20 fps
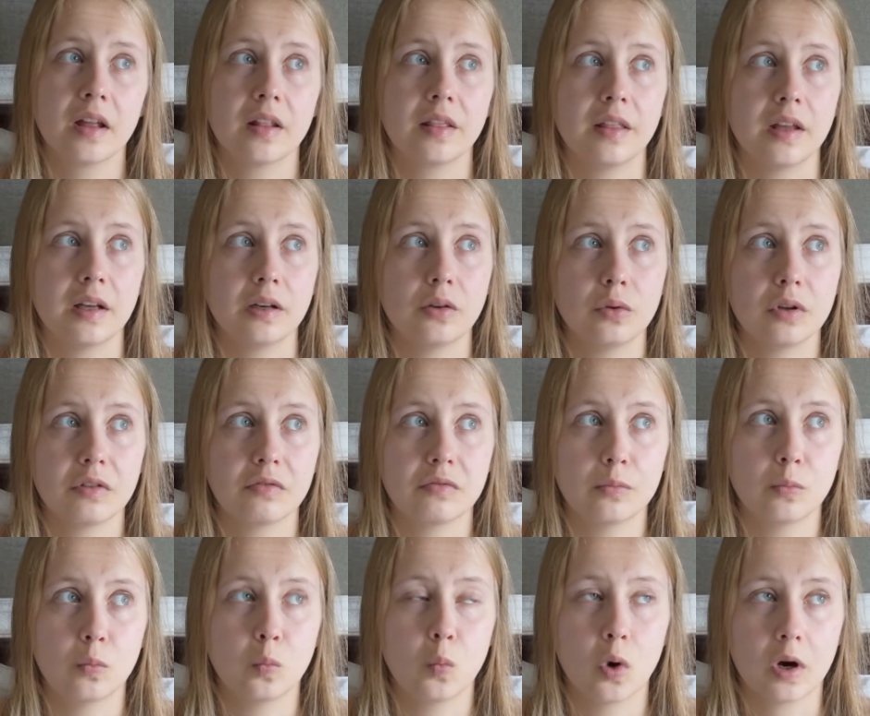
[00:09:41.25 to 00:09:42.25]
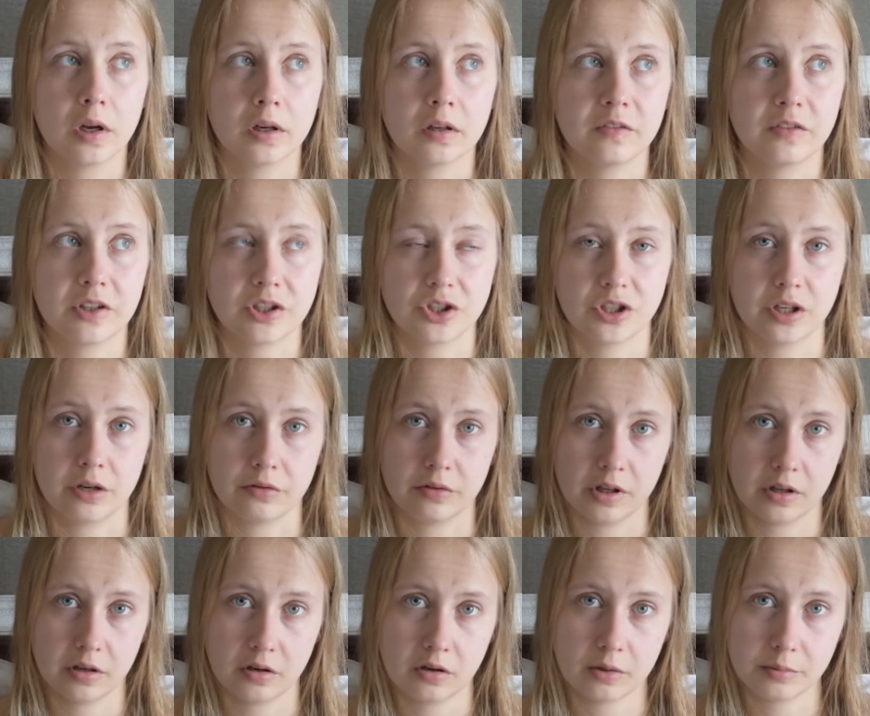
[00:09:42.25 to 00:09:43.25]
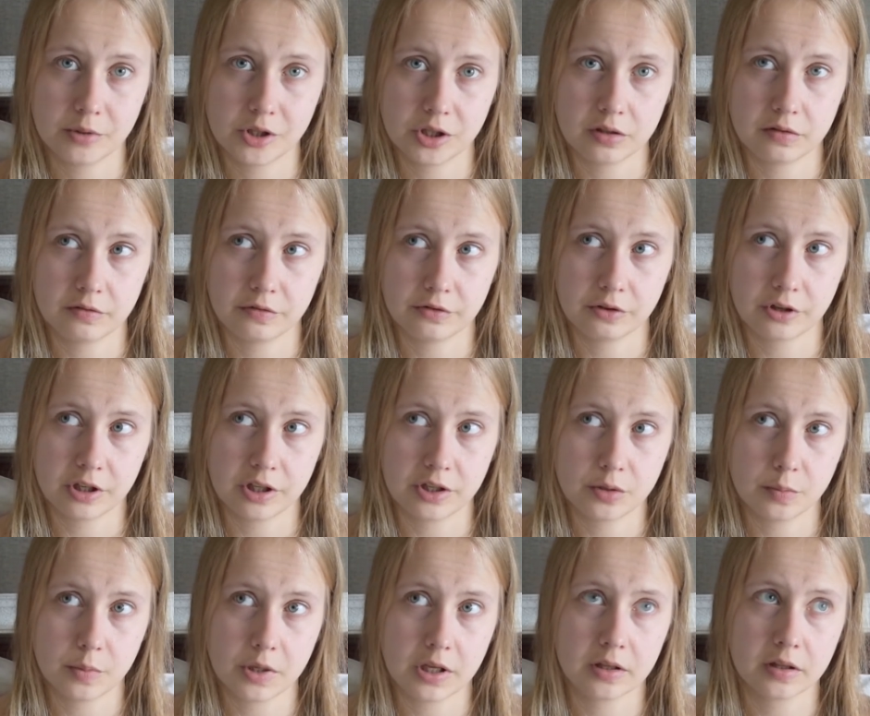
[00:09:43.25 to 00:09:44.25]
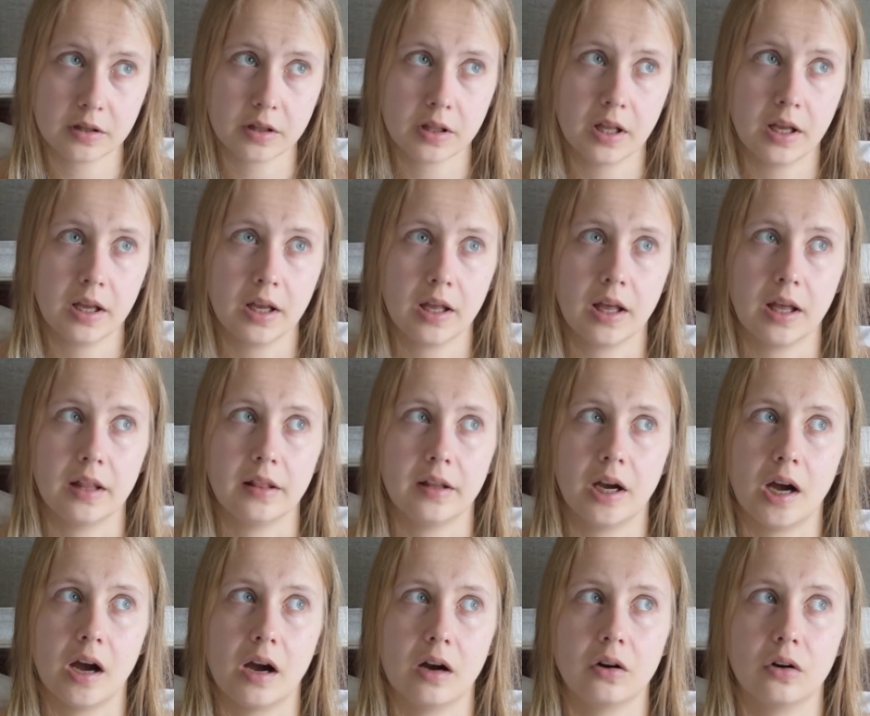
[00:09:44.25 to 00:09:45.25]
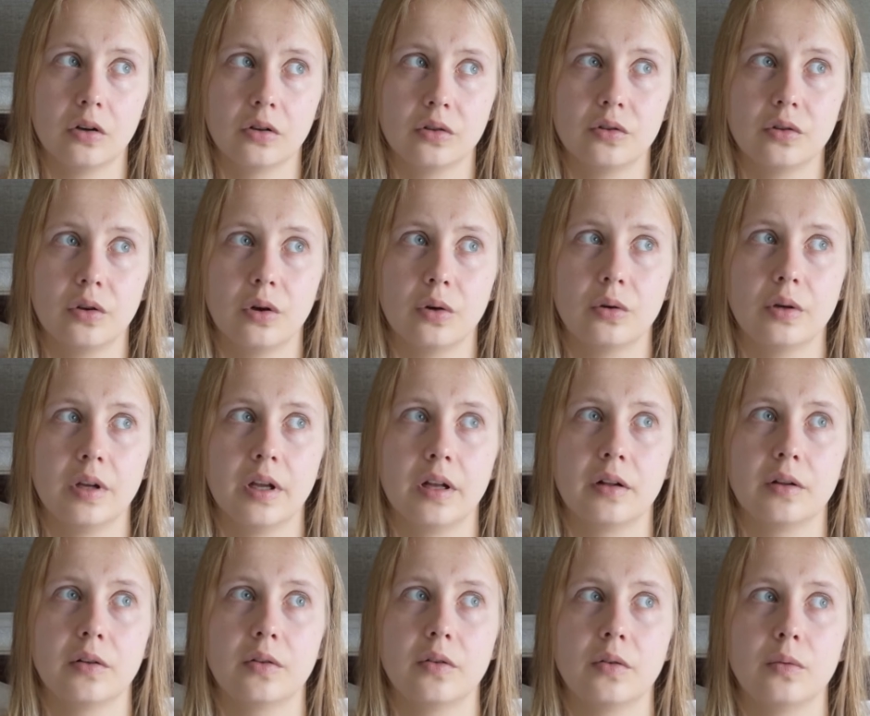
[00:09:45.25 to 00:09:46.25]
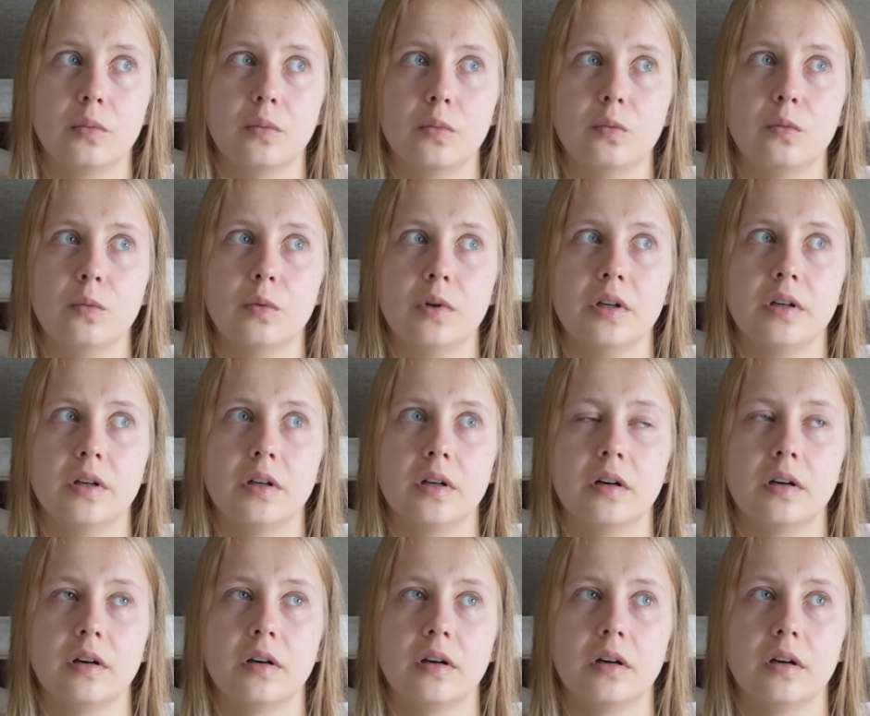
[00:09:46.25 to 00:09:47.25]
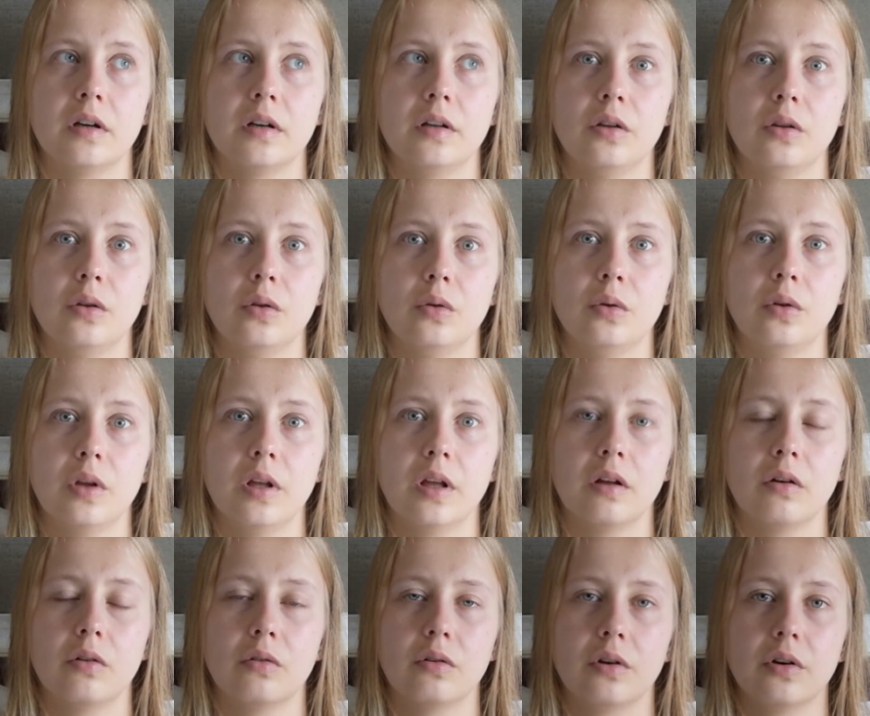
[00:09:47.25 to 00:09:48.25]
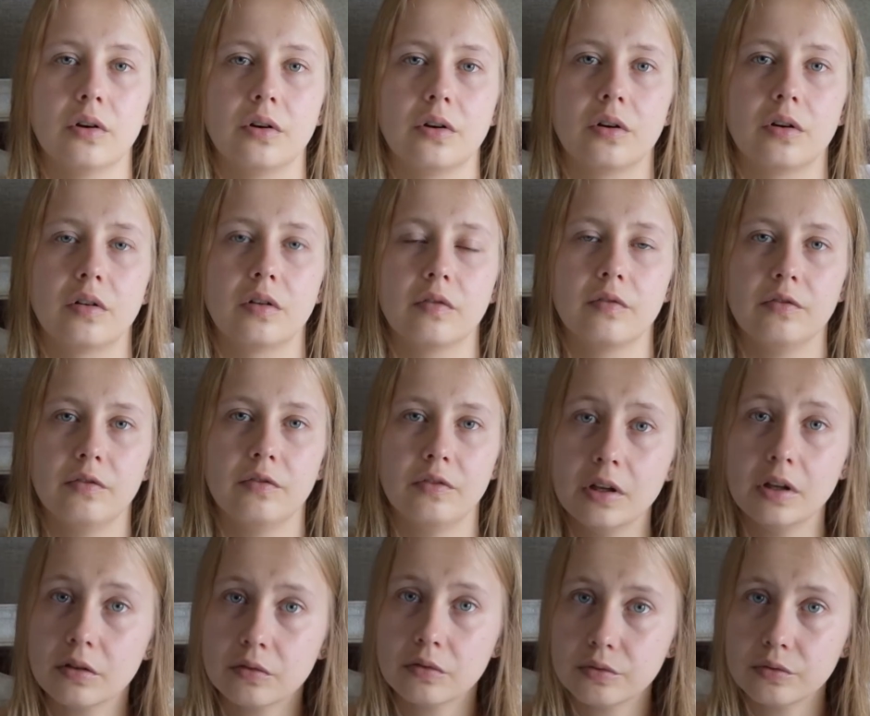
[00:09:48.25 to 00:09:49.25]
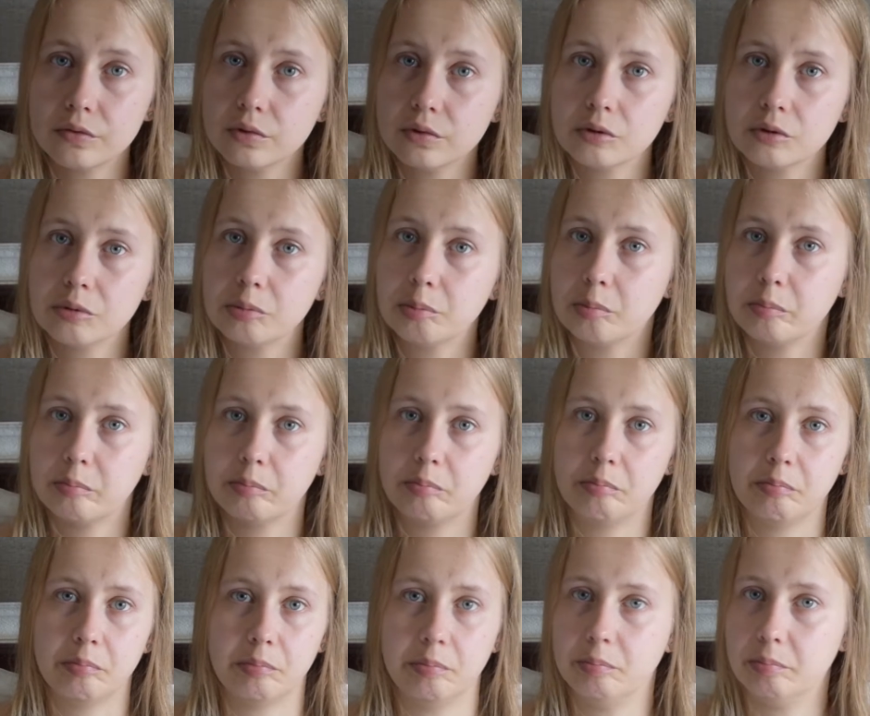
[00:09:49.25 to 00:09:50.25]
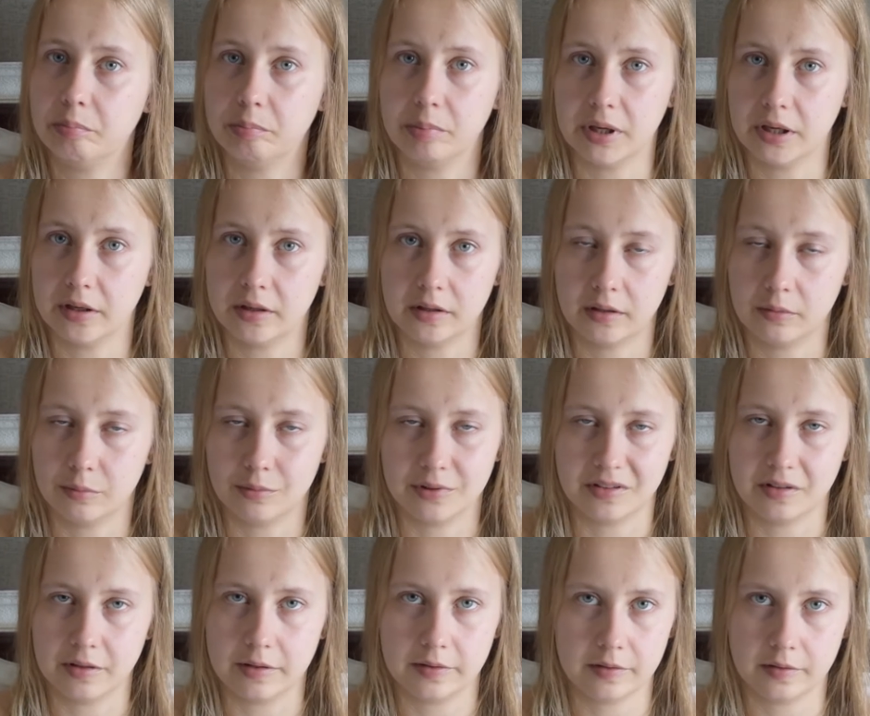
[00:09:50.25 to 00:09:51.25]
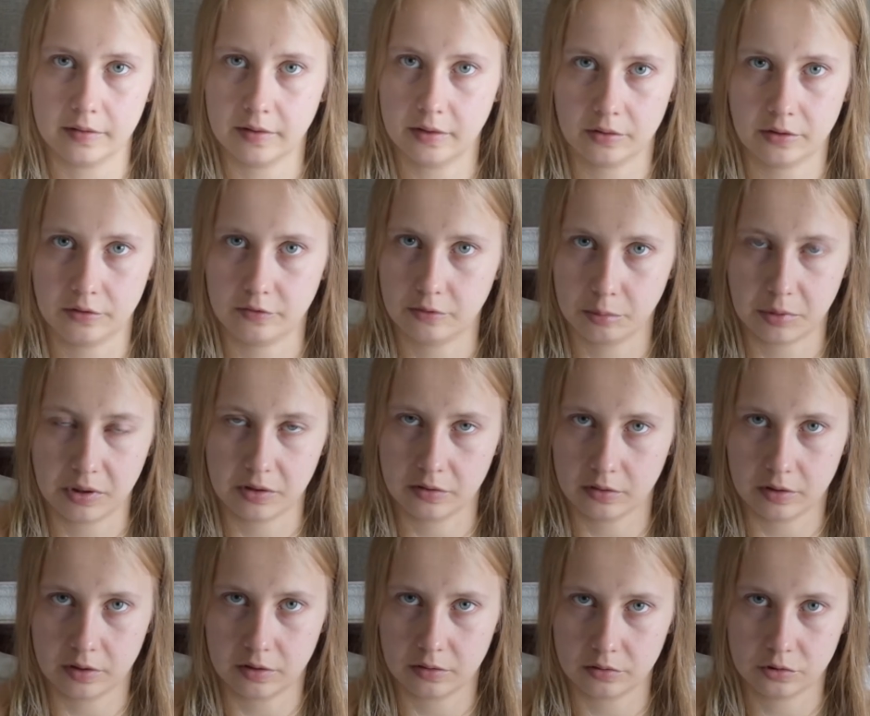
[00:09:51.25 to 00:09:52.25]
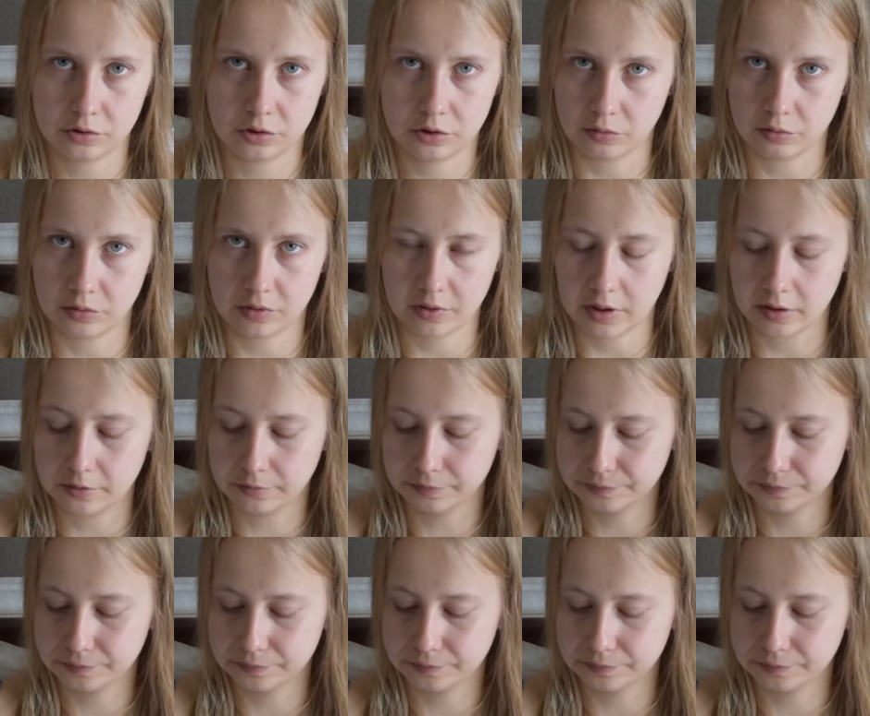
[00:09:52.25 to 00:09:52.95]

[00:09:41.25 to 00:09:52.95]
They do have 1 vegetarian option for each meal, and there are also hotels where you can order vegan food, but that wasn't necessary for me, so I didn't choose that.